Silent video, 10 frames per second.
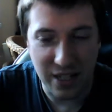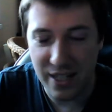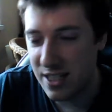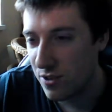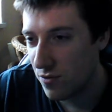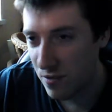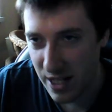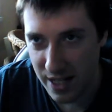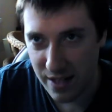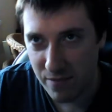I need to
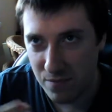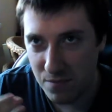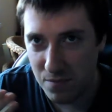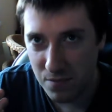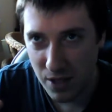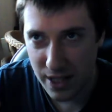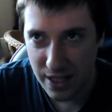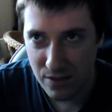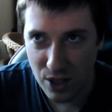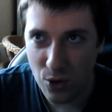
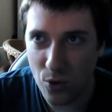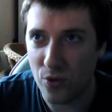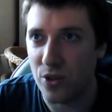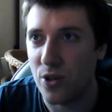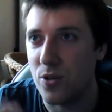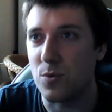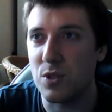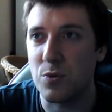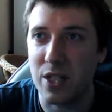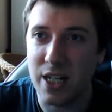record those,
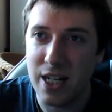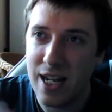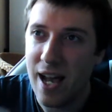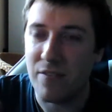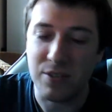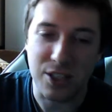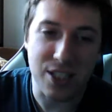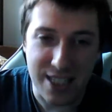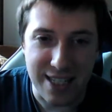which would have because it's a